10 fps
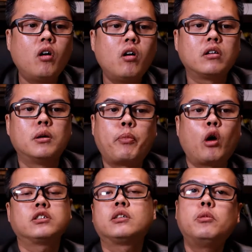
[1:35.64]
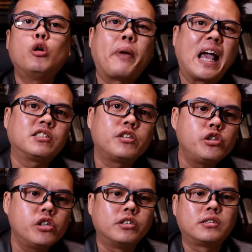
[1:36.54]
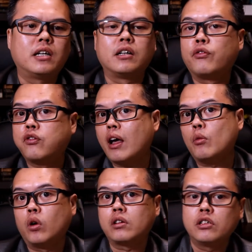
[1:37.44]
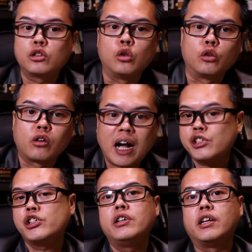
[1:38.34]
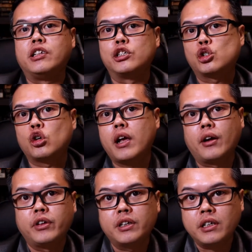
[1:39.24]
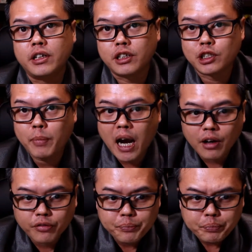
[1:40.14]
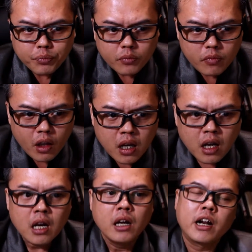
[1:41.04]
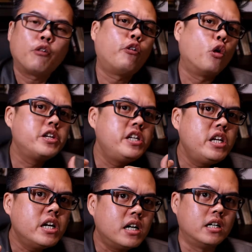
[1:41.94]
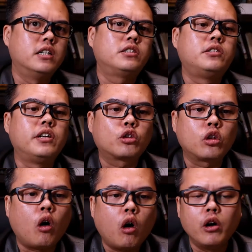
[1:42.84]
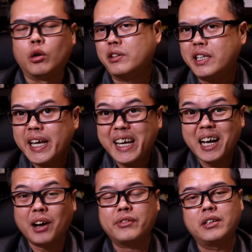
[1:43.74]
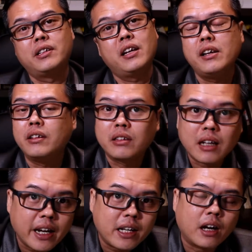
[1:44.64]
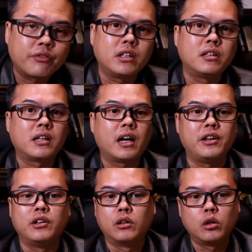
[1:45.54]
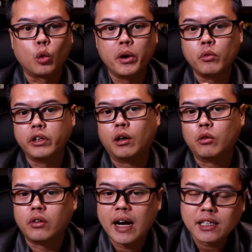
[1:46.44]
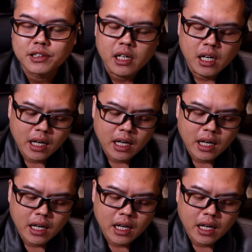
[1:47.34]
all the possible passages that the floodwaters could rush in and destroy everything in his path. Now for years, they toiled day after day, night after night, you know, going without rest.